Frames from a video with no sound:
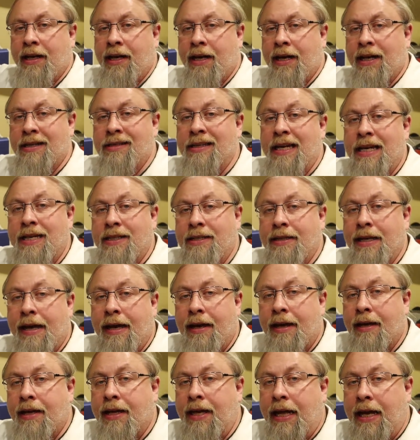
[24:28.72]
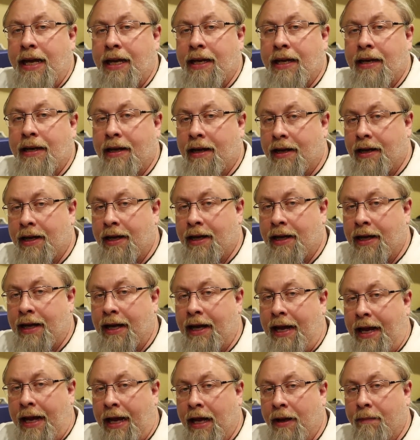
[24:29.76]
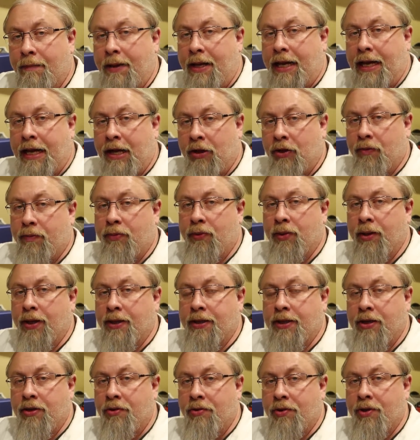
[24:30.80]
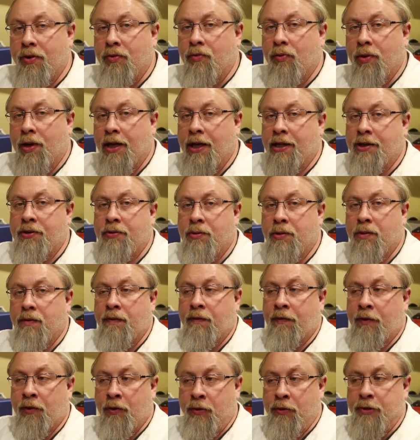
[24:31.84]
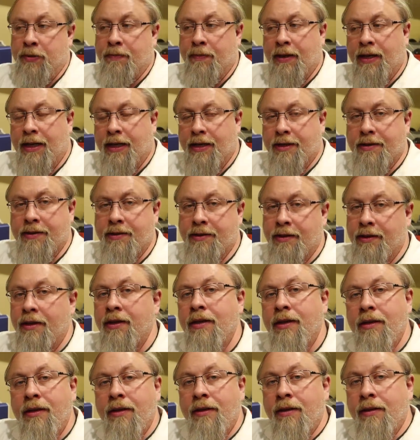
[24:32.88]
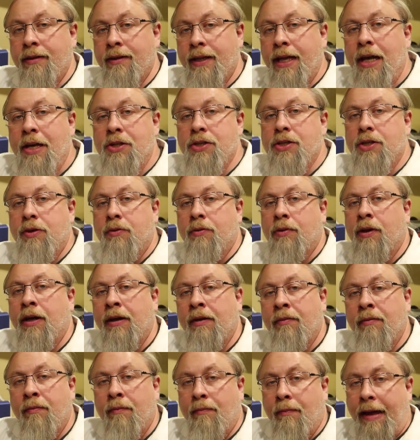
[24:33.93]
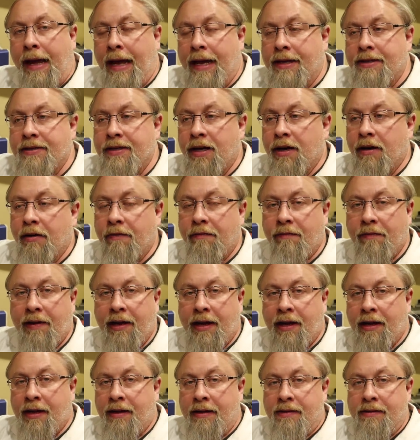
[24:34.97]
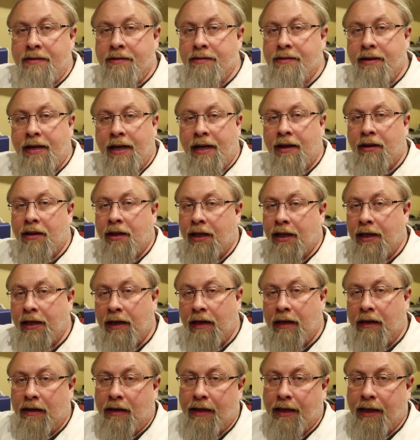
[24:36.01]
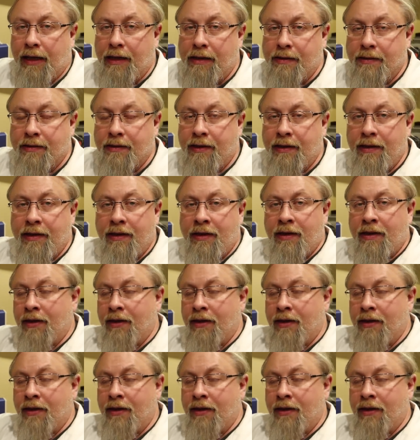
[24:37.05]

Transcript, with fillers: it has a dedicated high amp output that you could run into a fuse box. Allows you to run max air fans, L E D lights,